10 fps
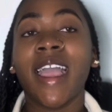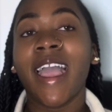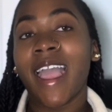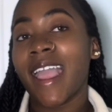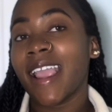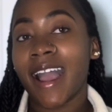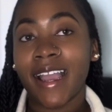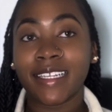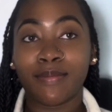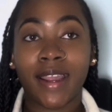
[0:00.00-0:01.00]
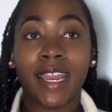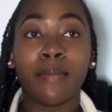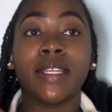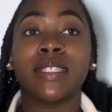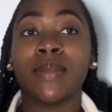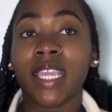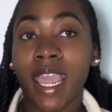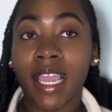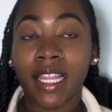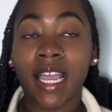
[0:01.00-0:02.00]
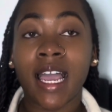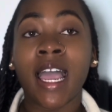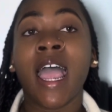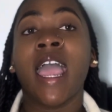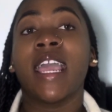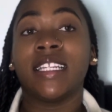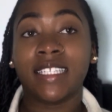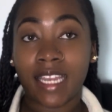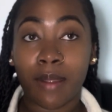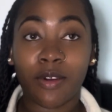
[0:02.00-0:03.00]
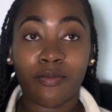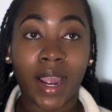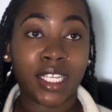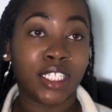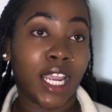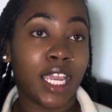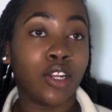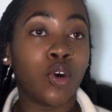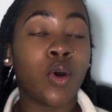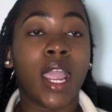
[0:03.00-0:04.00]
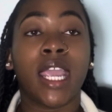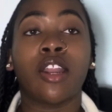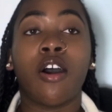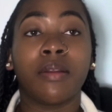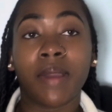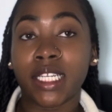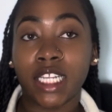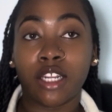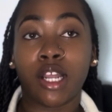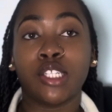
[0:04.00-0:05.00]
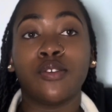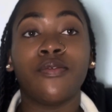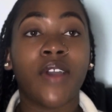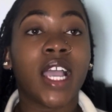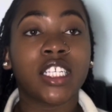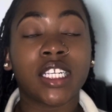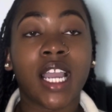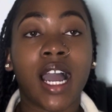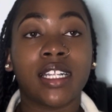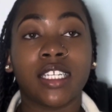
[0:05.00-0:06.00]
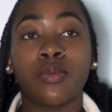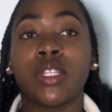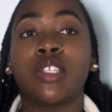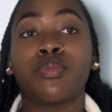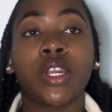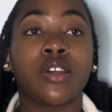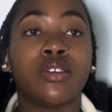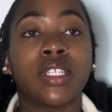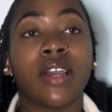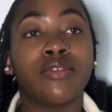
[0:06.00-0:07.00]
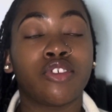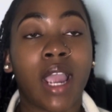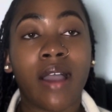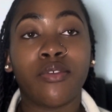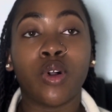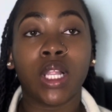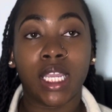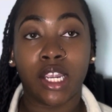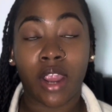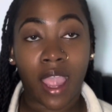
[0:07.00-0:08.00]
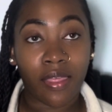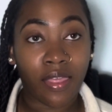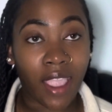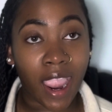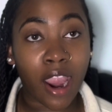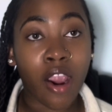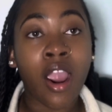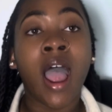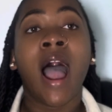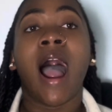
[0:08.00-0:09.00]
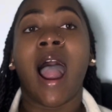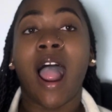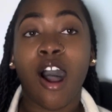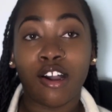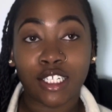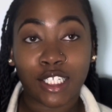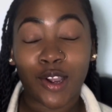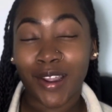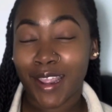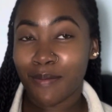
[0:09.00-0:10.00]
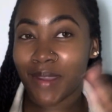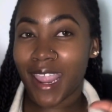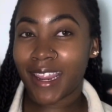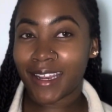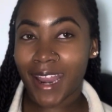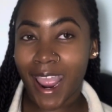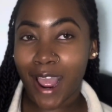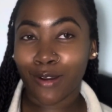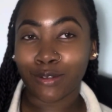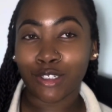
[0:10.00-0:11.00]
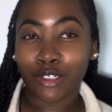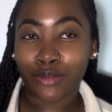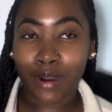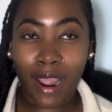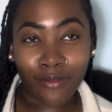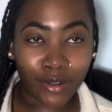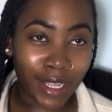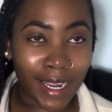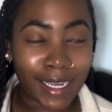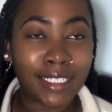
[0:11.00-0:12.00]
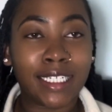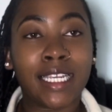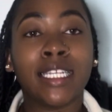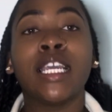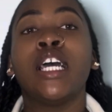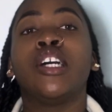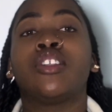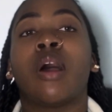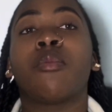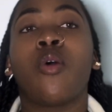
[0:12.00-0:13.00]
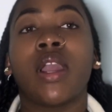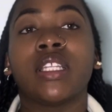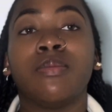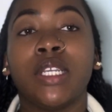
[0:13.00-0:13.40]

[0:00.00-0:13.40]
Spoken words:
Hey guys, my name is Michaela, hence the name of my channel, and on my channel I do fashion content with sprinkles of travel here and there. I also am a now travel agent, so I'm going to be